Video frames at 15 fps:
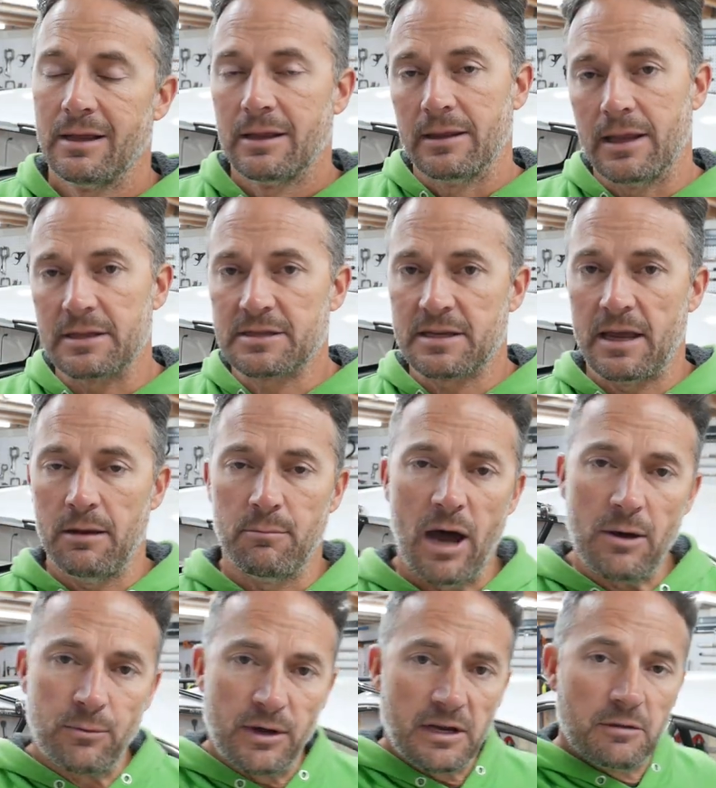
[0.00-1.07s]
Let's say my
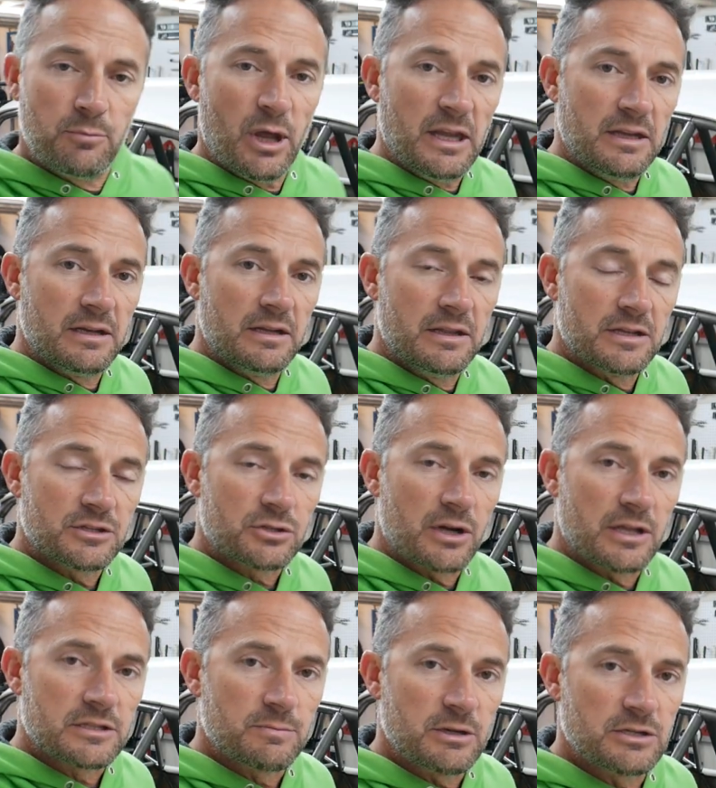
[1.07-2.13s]
ring and pinion in this
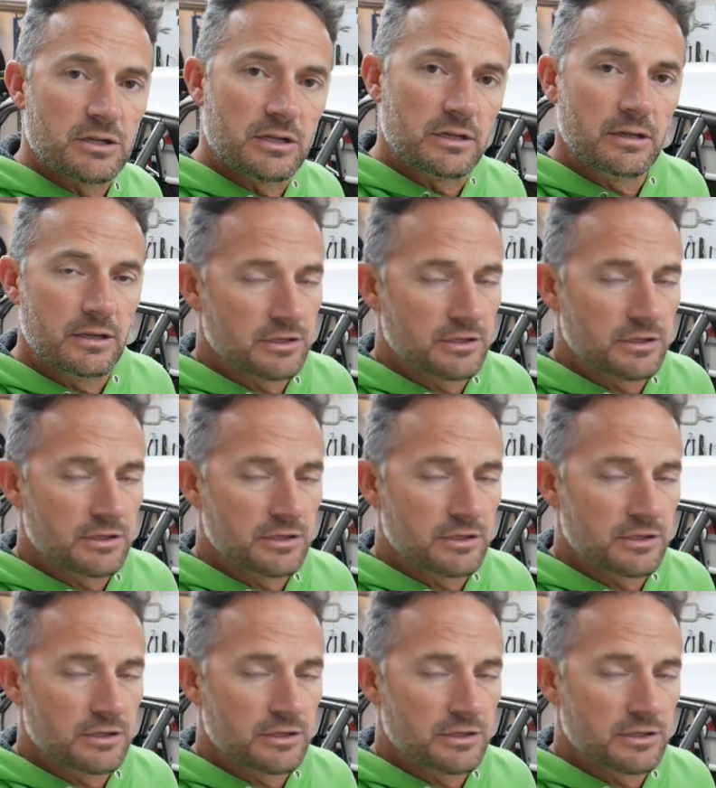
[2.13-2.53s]
transmission,